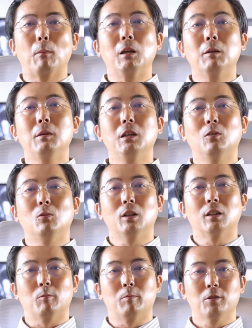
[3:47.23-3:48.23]
Maybe
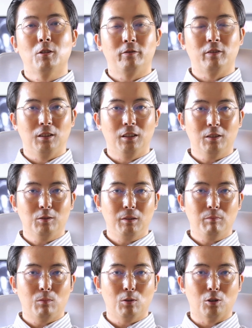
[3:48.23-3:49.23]
we can observe a little
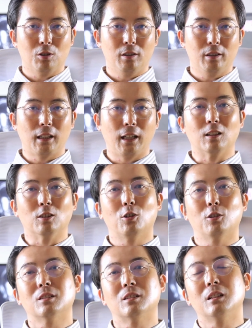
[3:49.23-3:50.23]
bit more and
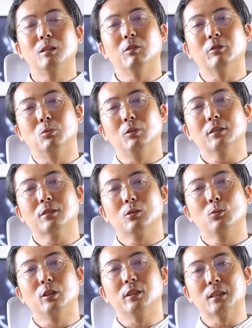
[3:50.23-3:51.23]
alert the team of the
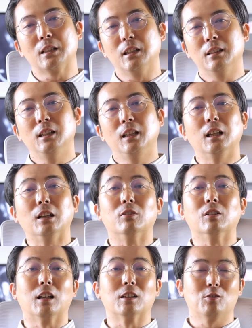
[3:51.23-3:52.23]
risks we see,
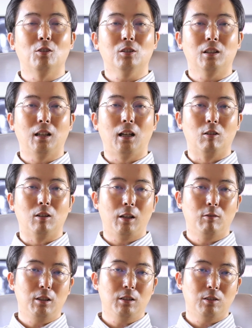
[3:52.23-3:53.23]
even that's not our
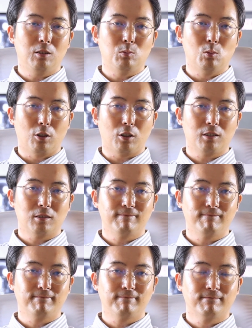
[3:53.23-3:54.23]
area of work.
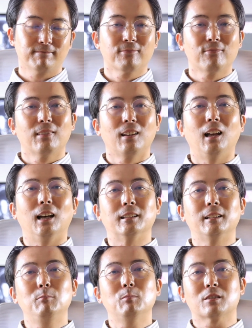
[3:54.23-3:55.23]
A
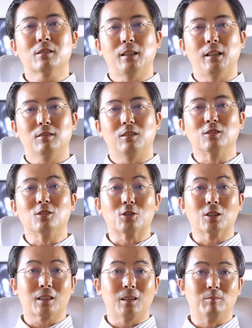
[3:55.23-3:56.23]
team's success
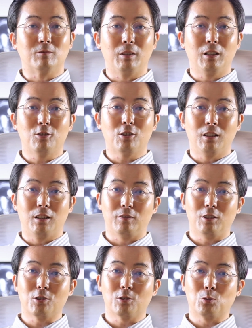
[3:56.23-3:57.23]
doesn't just come from each
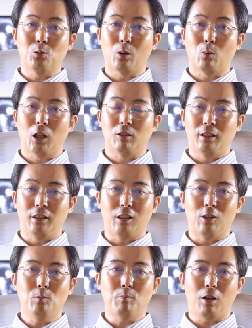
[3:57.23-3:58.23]
individual doing well in
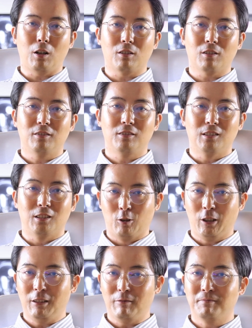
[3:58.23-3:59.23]
their own part.
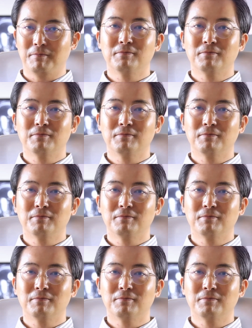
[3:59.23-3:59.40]
Agree?